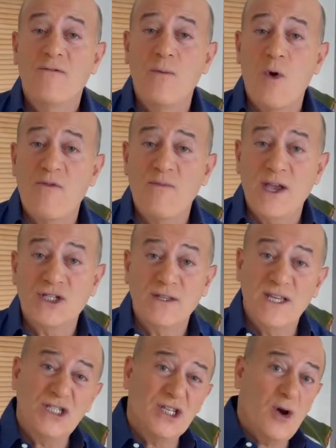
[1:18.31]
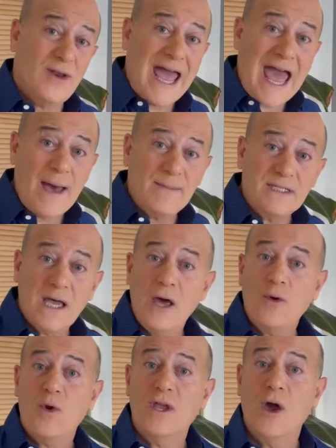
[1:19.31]
For more information on this, you can go to
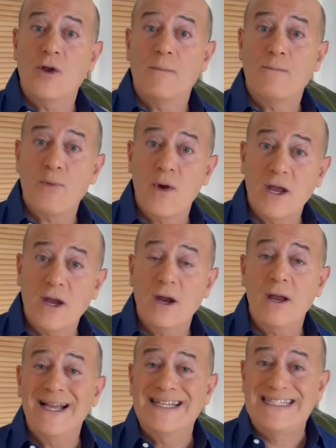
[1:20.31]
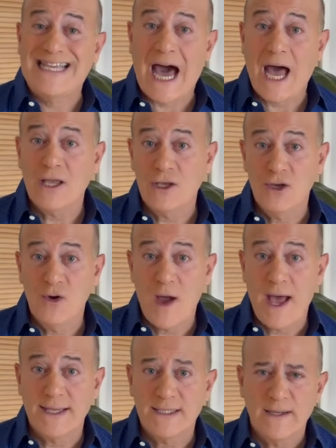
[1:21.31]
Amazon or you can go to
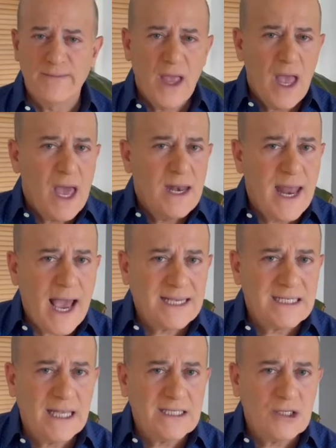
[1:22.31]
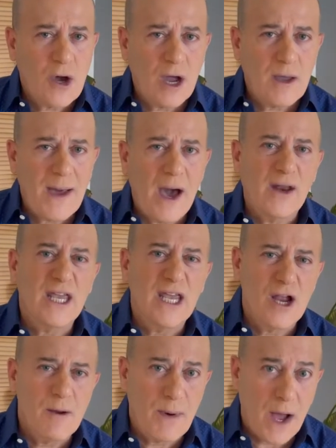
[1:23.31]
Prinker.us. Next, let's talk about
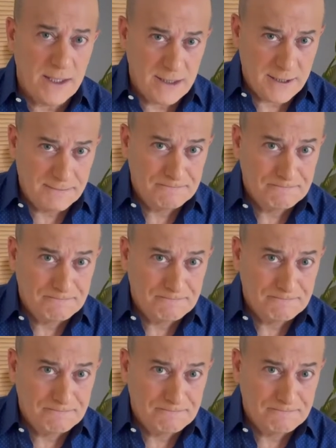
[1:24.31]
earbuds.